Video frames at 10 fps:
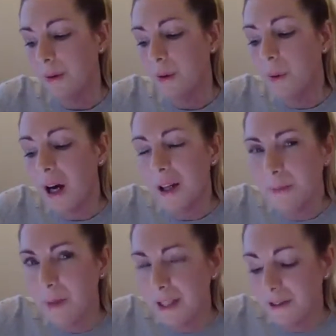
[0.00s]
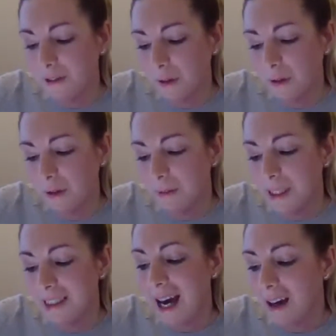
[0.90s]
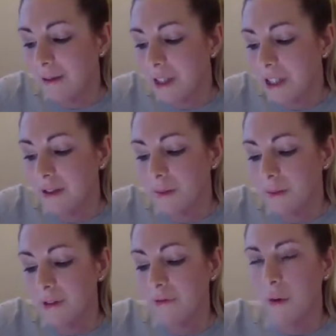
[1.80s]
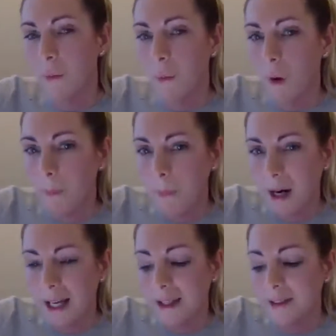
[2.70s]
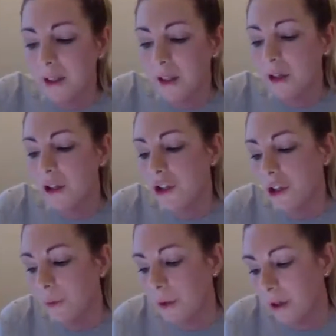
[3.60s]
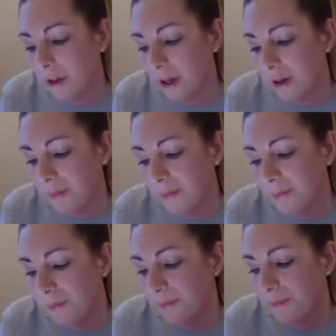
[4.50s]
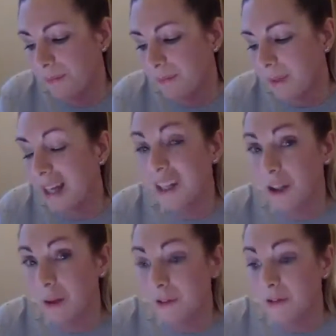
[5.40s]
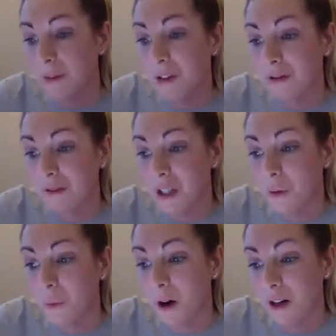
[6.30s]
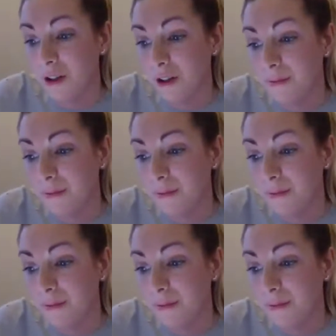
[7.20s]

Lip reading: The word metaphor means carrying something from one place to another, and it comes from a Greek word.